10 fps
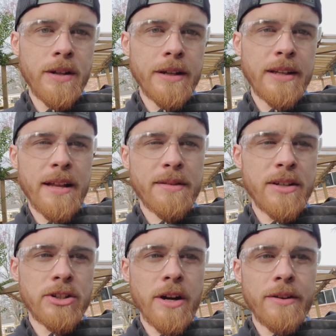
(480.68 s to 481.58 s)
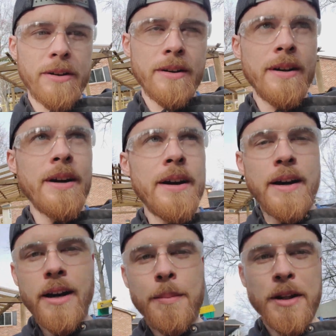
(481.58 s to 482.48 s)
against each other,
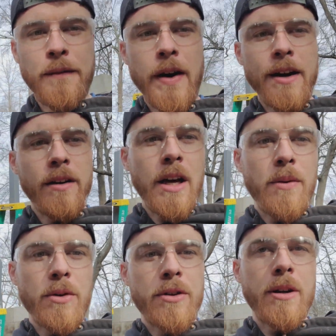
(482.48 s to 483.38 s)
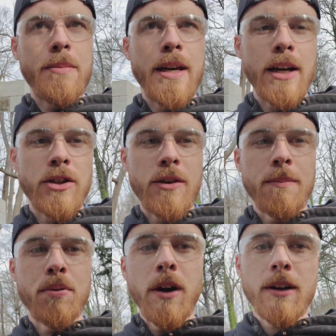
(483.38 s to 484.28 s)
but the final level is gonna be actually the
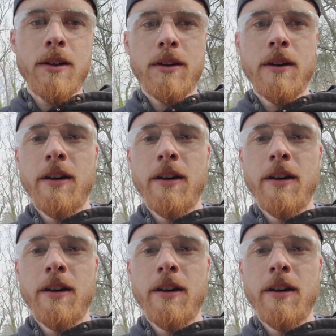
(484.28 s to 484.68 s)
brick